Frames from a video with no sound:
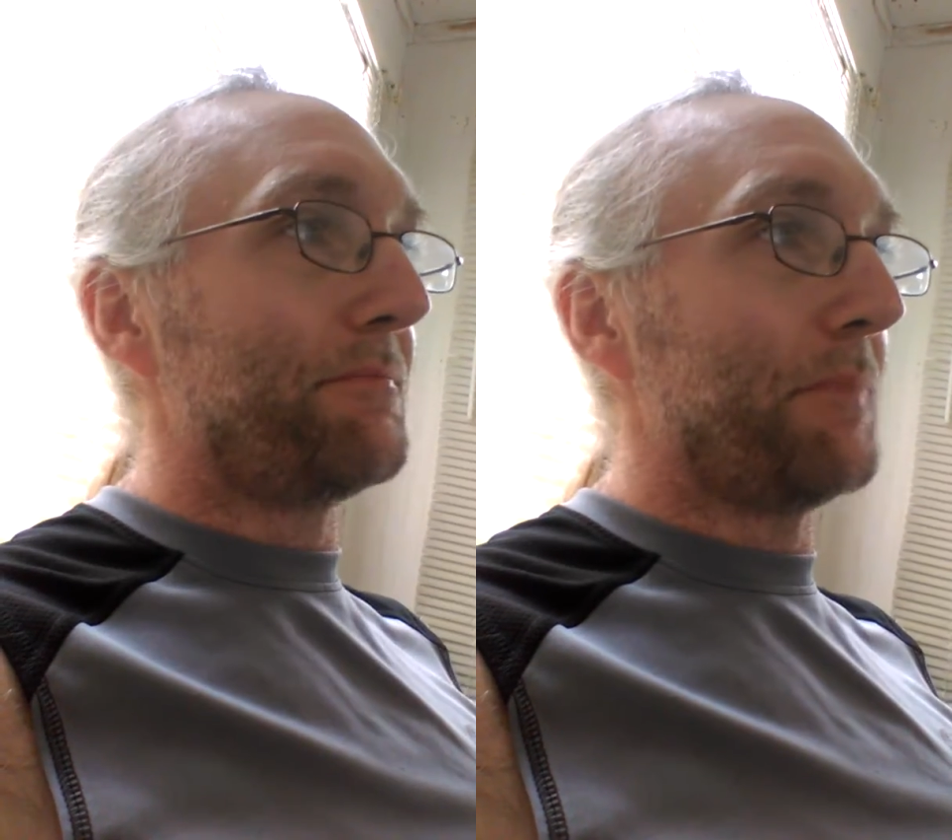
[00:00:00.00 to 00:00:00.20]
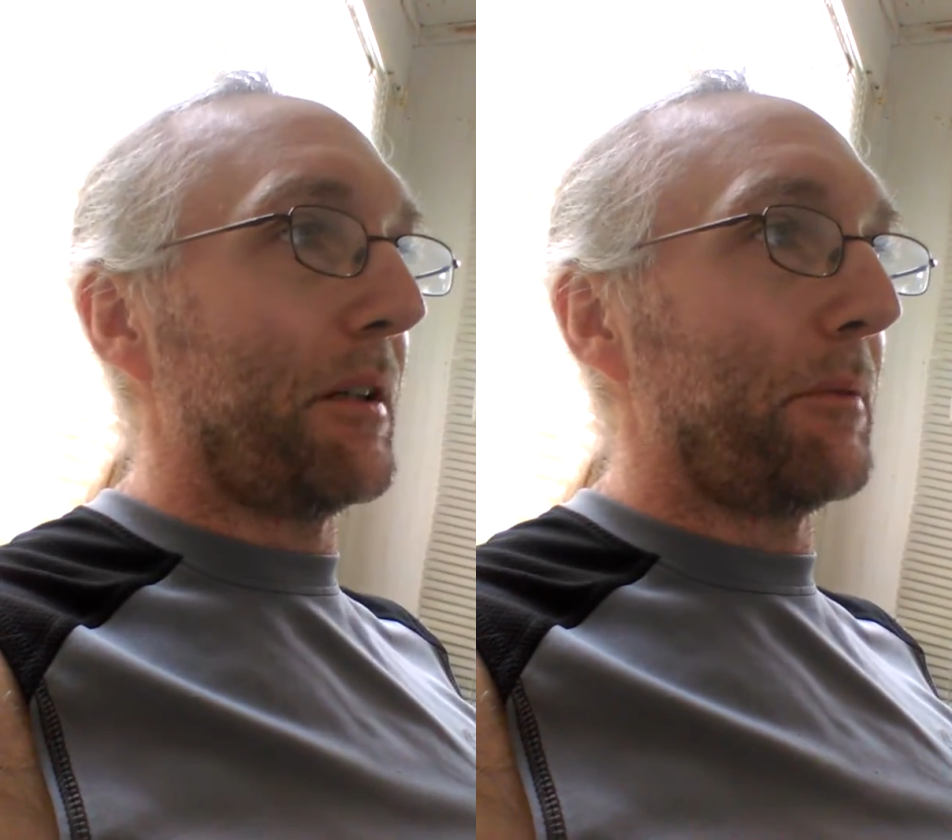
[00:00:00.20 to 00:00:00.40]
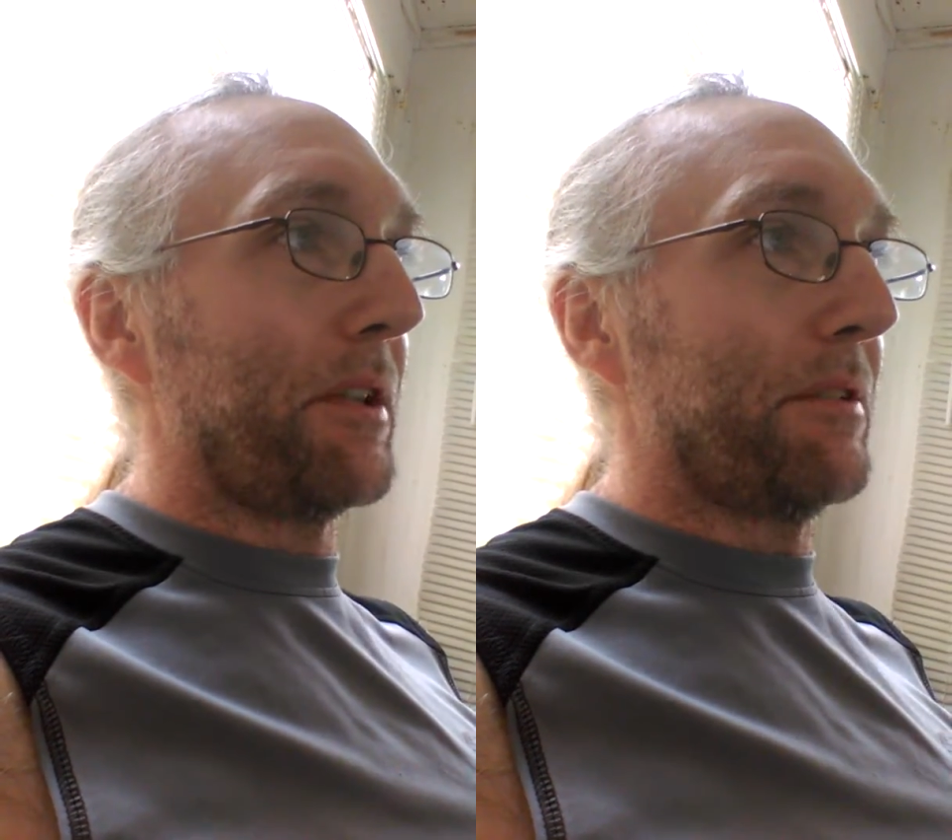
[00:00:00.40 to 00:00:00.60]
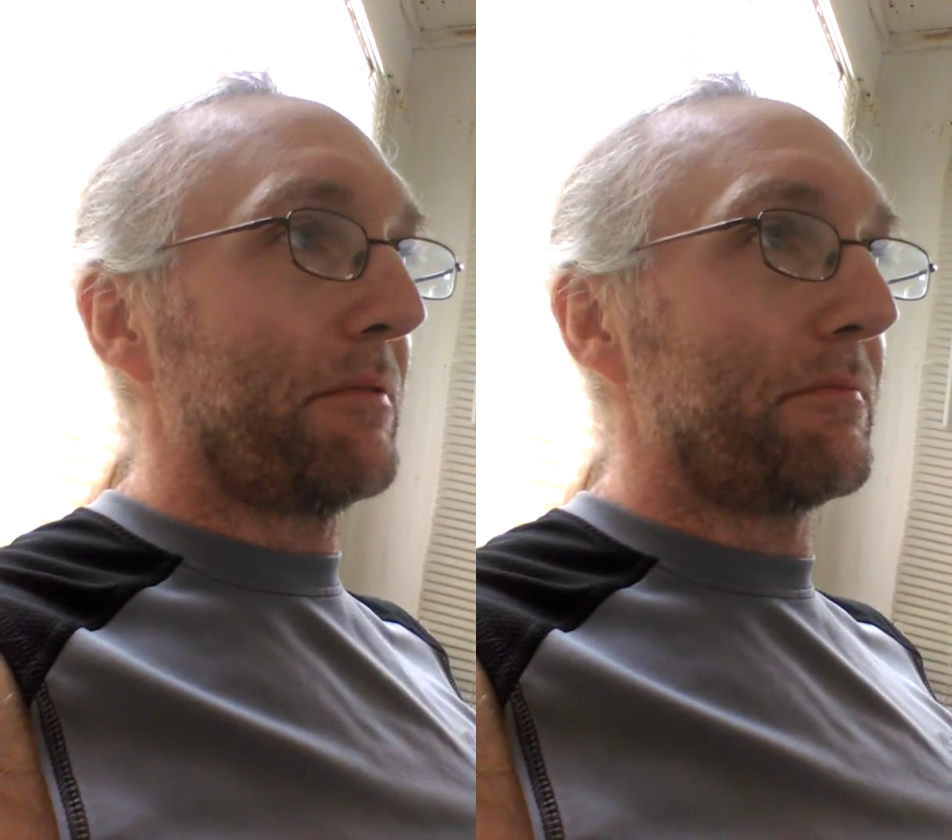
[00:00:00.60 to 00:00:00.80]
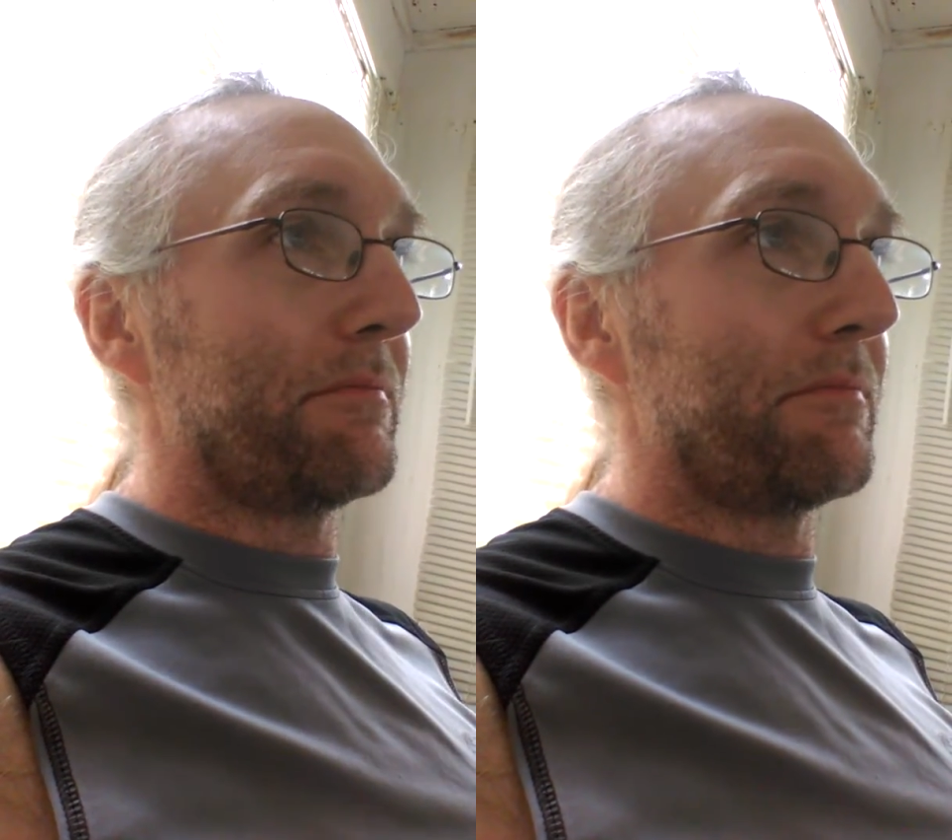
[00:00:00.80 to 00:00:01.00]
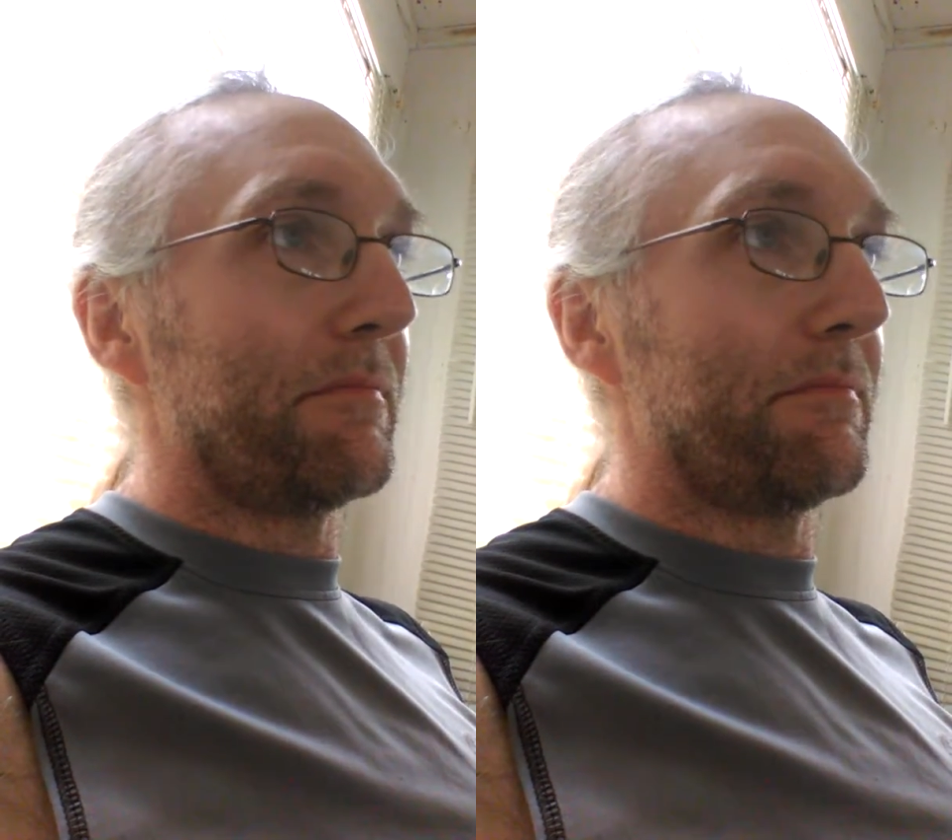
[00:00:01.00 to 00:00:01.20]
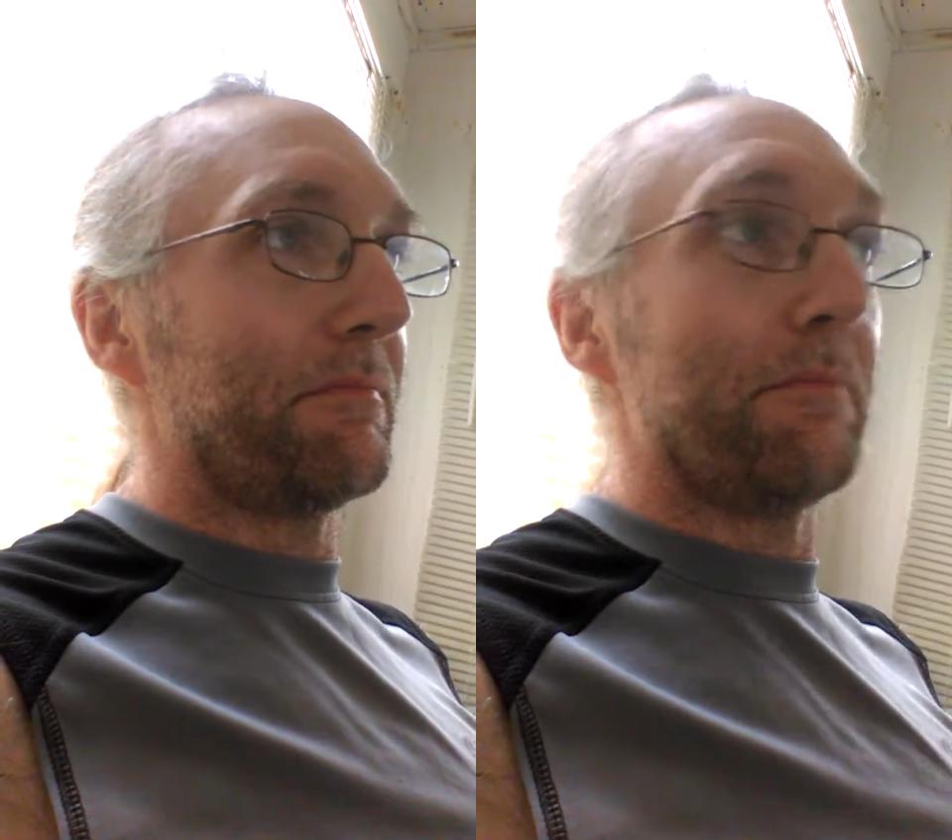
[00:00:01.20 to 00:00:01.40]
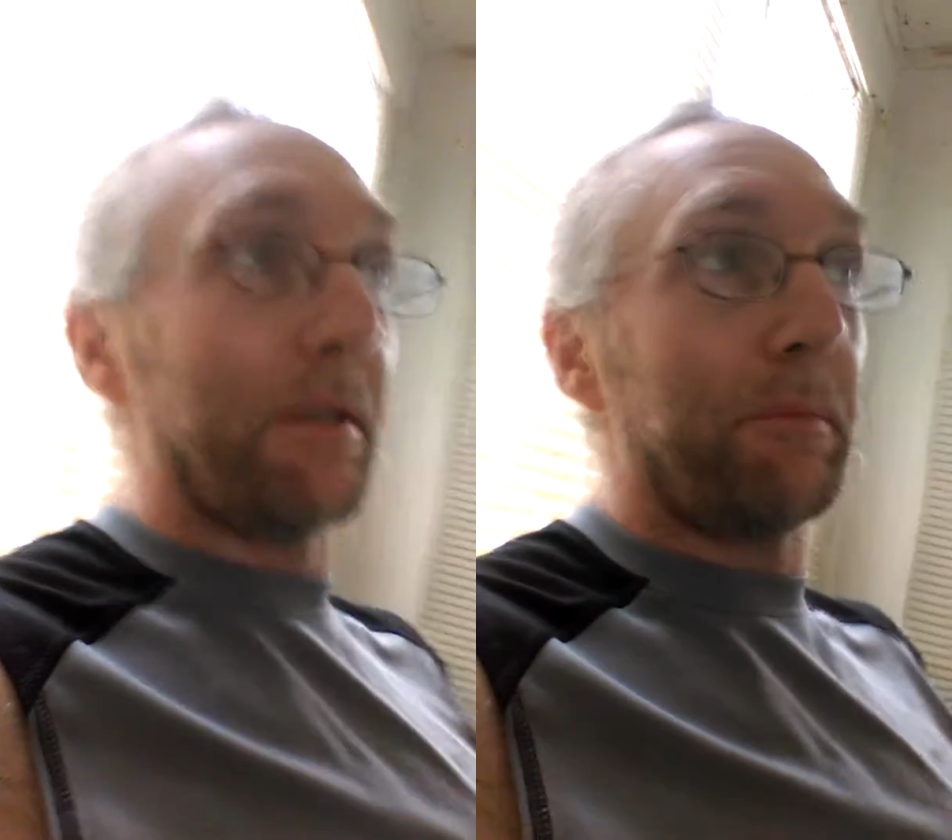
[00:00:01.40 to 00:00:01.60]
maybe
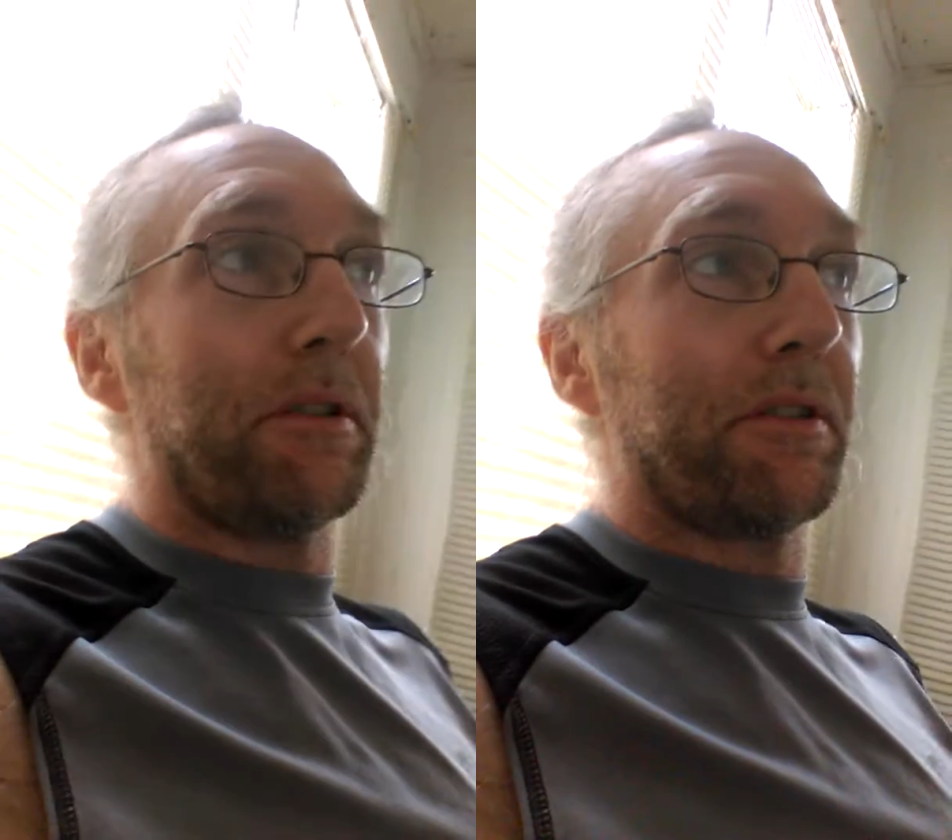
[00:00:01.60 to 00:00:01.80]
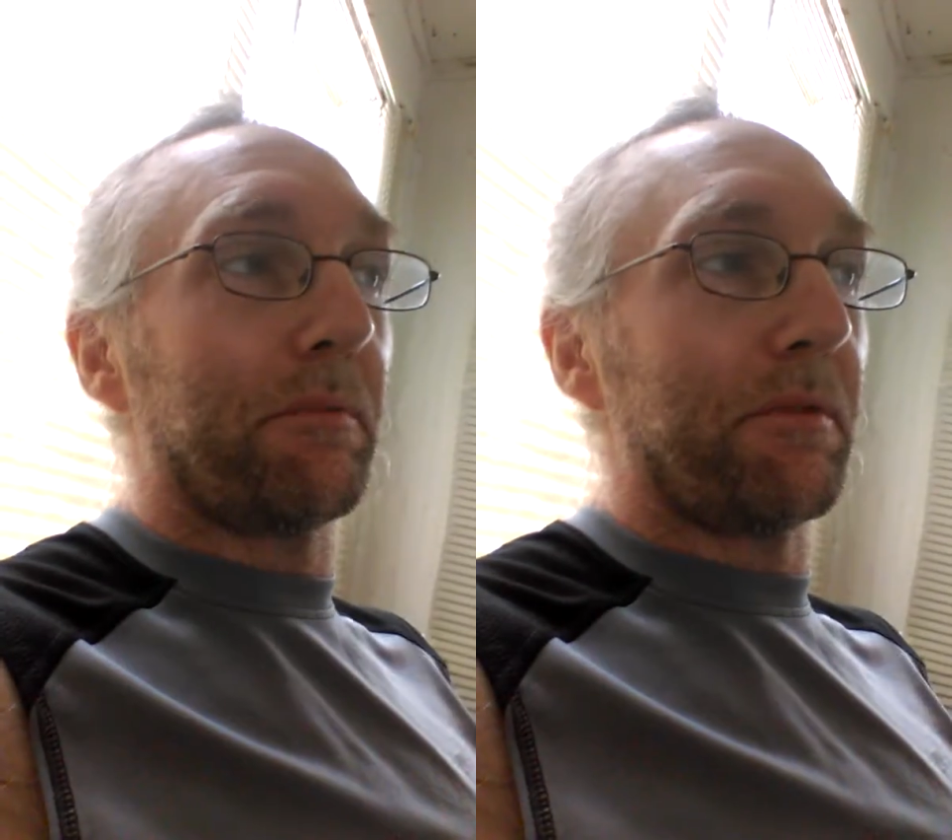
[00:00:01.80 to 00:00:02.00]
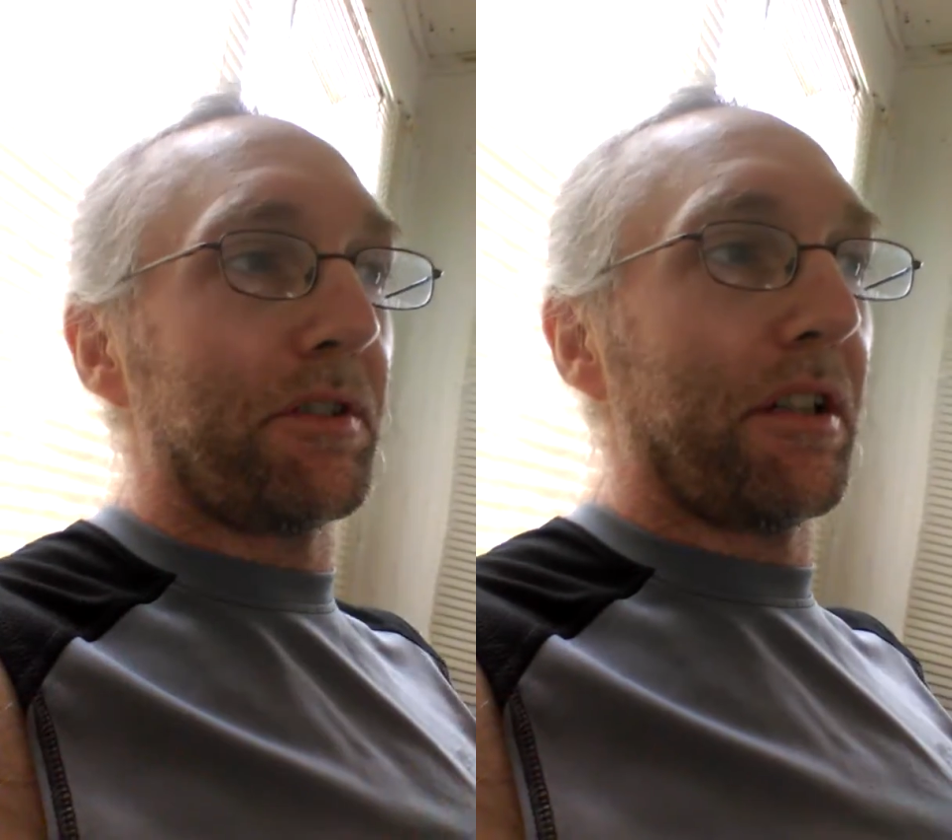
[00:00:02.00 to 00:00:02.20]
someone's